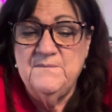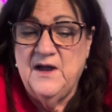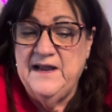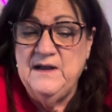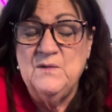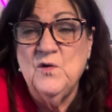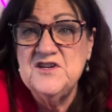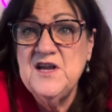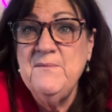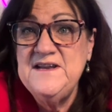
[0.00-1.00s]
And one
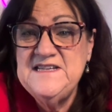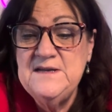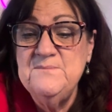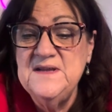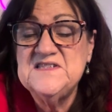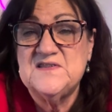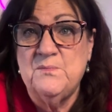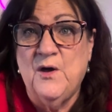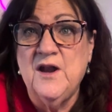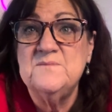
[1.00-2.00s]
time I did miss the
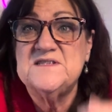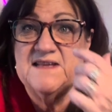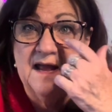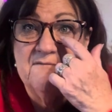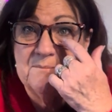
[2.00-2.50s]
bottom step